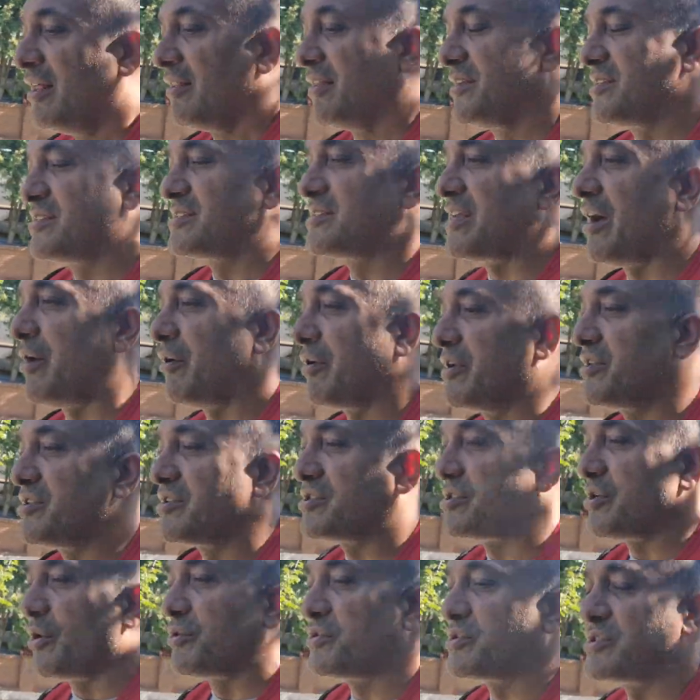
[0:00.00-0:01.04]
the Saudis
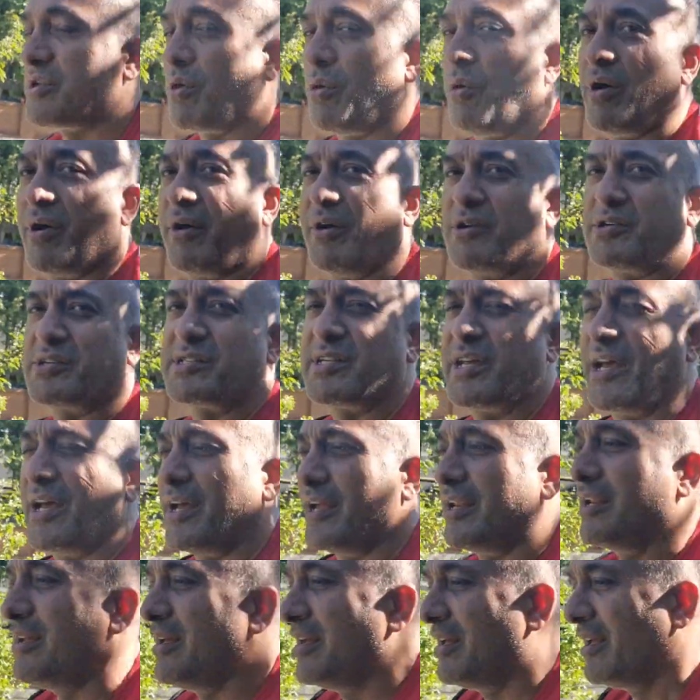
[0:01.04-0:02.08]
so-so on our
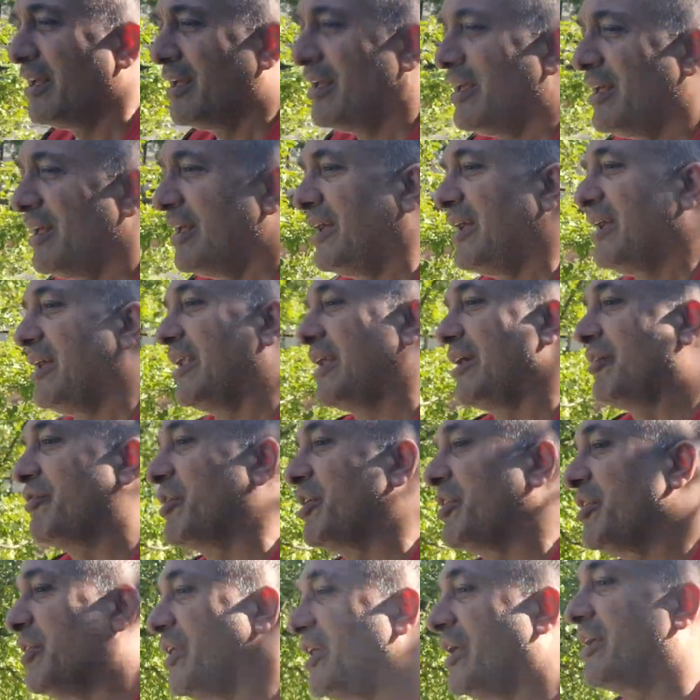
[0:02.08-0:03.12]
side and
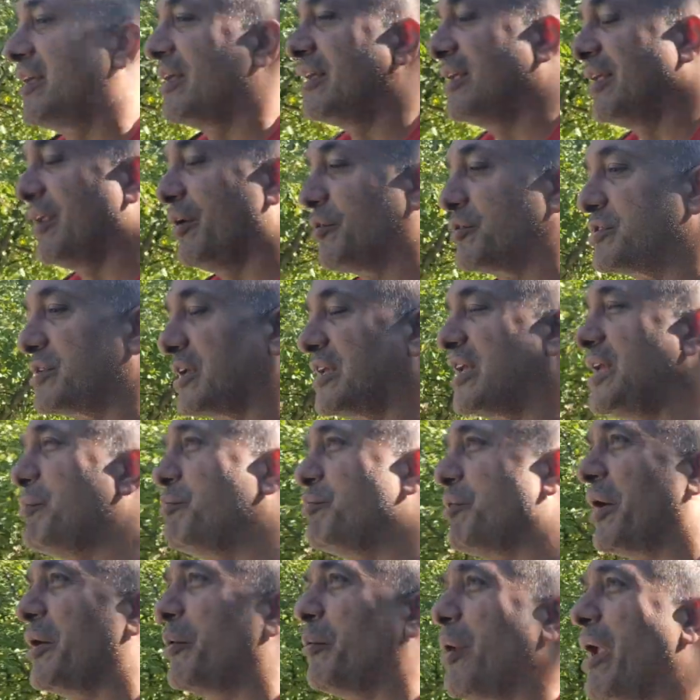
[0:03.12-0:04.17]
everything, you know, to
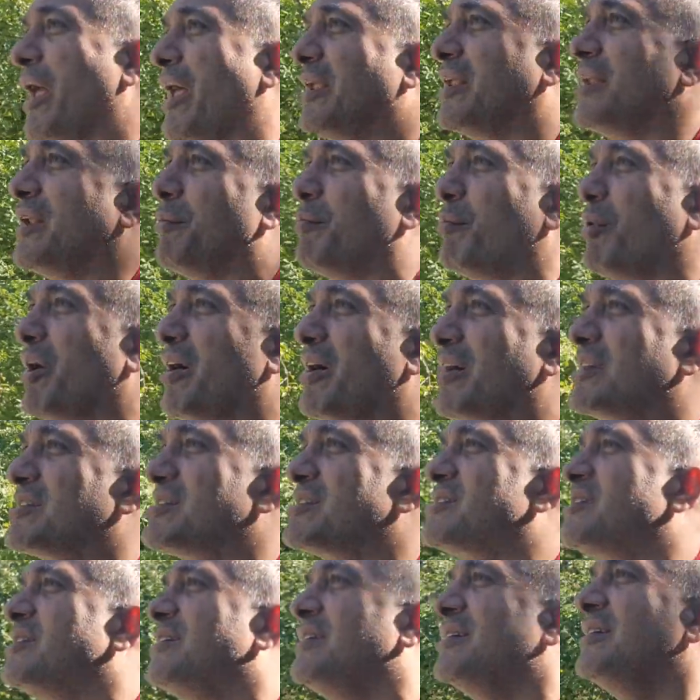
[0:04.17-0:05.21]
keep Iran in a
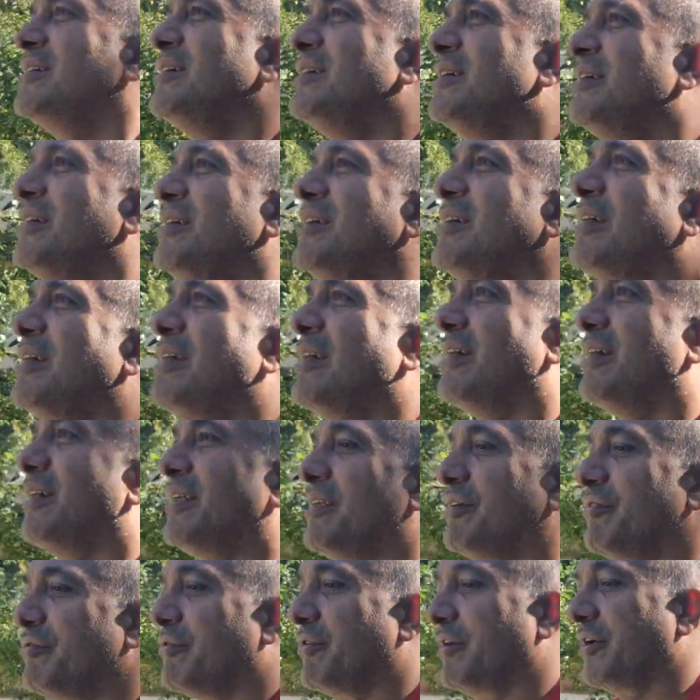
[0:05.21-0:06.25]
box.
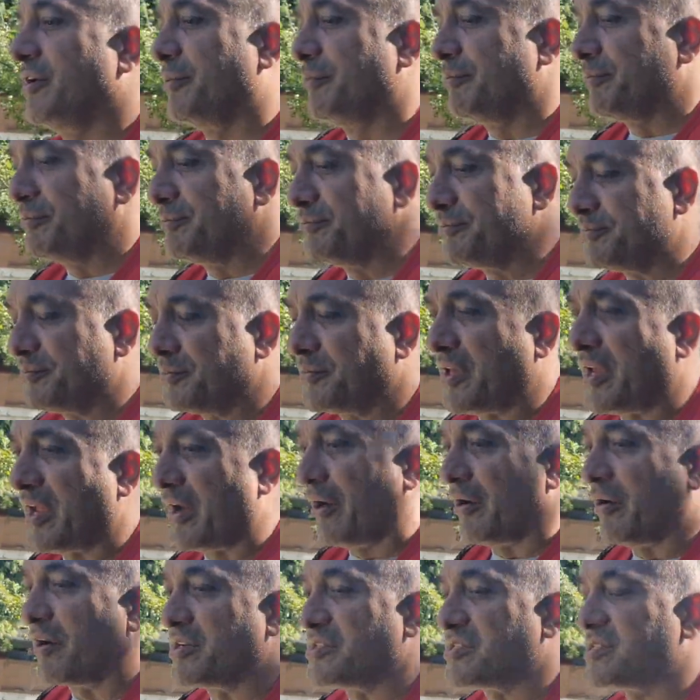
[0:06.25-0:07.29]
And if
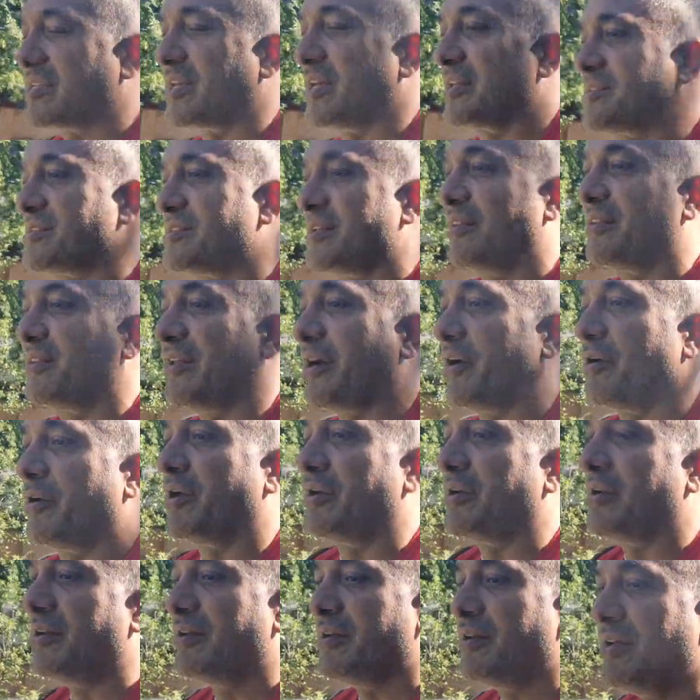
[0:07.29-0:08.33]
Harris gets in there
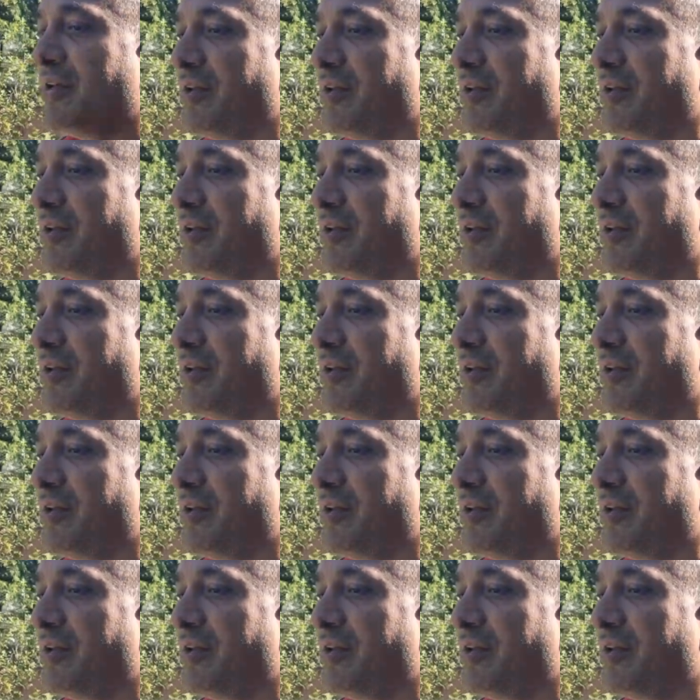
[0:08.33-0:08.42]
and